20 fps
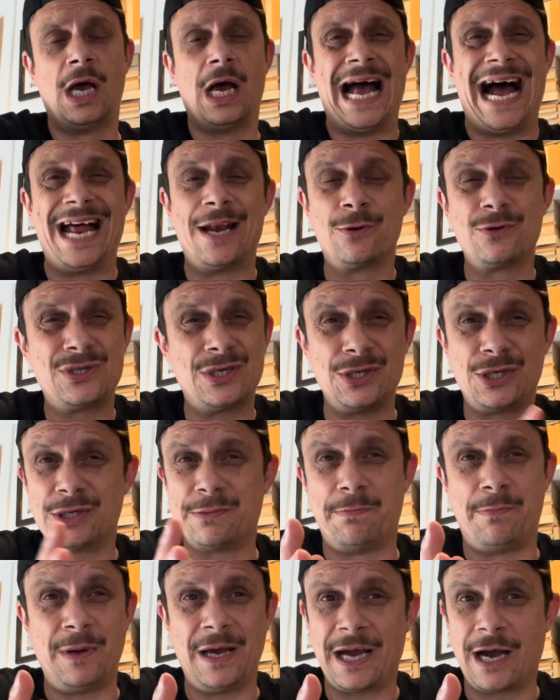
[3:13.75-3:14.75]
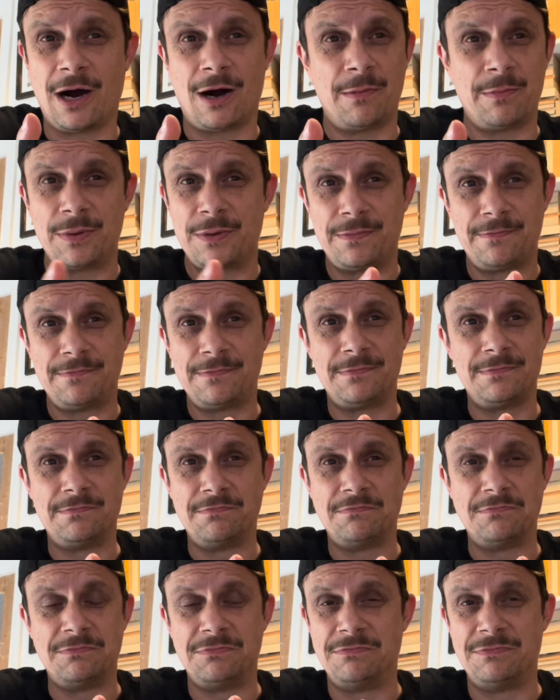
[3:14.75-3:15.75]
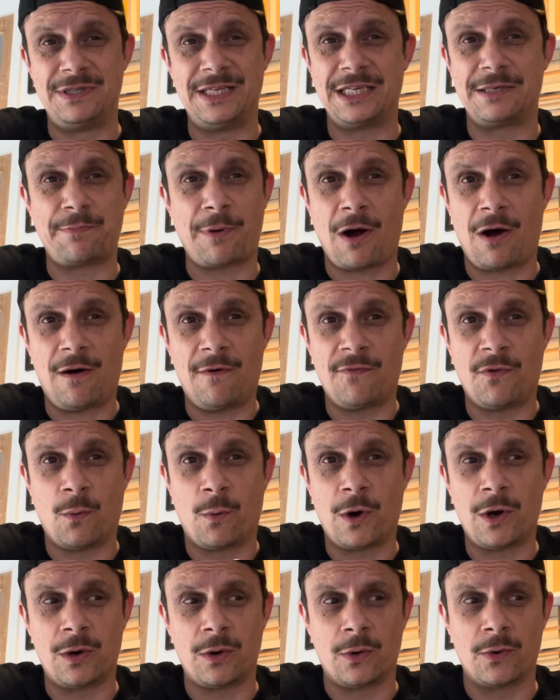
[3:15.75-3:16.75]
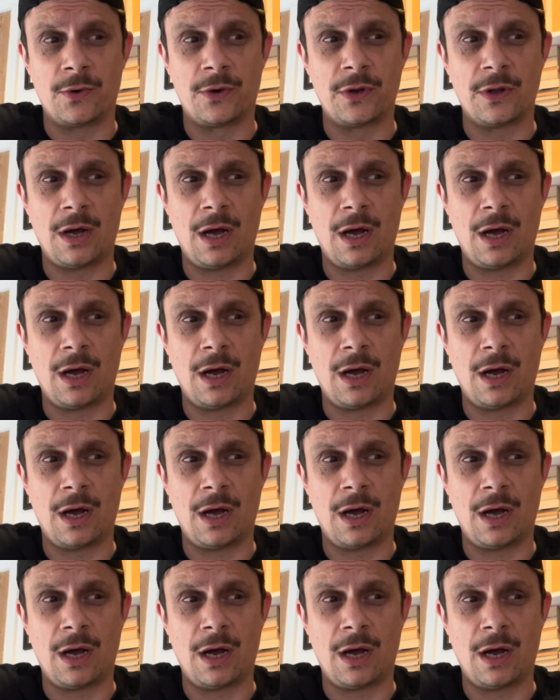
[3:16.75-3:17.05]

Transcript: and also just big up this part of the world.